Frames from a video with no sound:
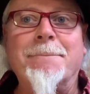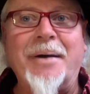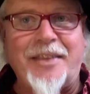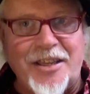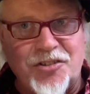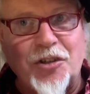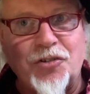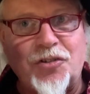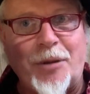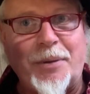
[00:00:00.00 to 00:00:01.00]
but they still
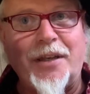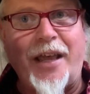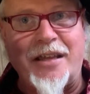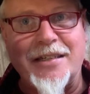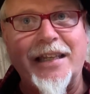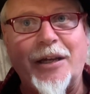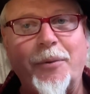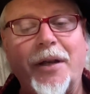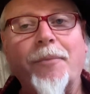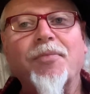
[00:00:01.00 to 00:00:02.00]
ship it as a
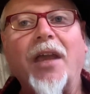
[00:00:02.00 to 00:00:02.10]
liquid.